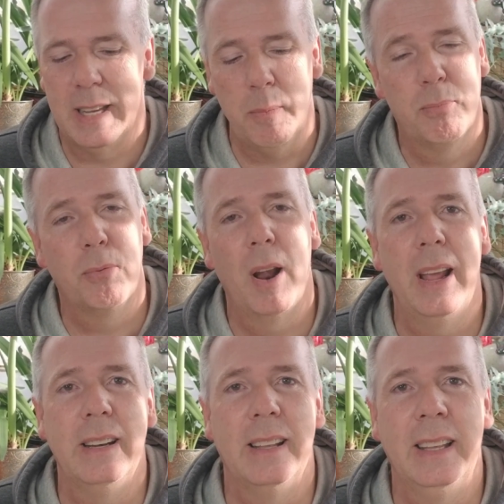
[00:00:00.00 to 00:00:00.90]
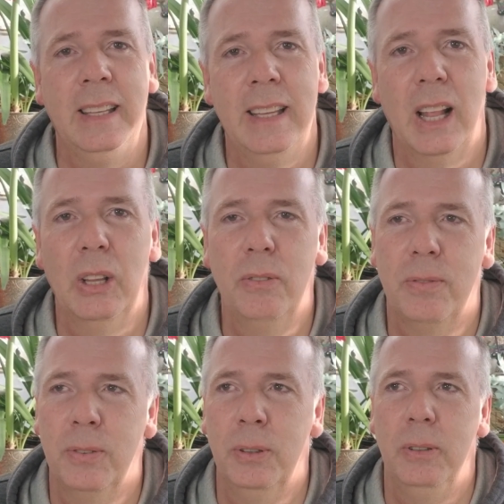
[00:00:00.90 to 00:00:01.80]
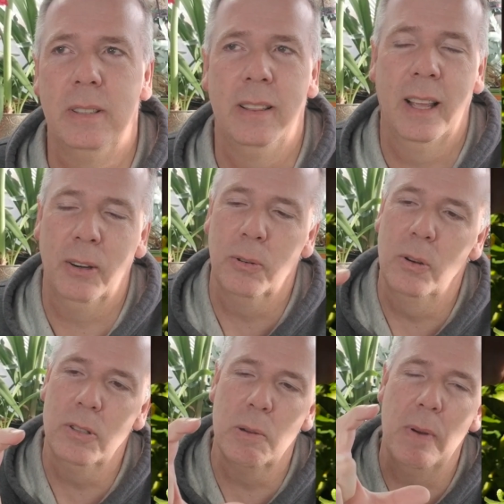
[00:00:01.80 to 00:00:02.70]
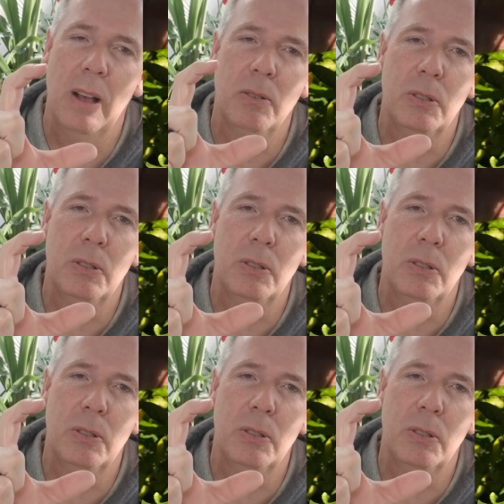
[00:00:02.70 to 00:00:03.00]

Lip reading: a bright yellow fruit that grows about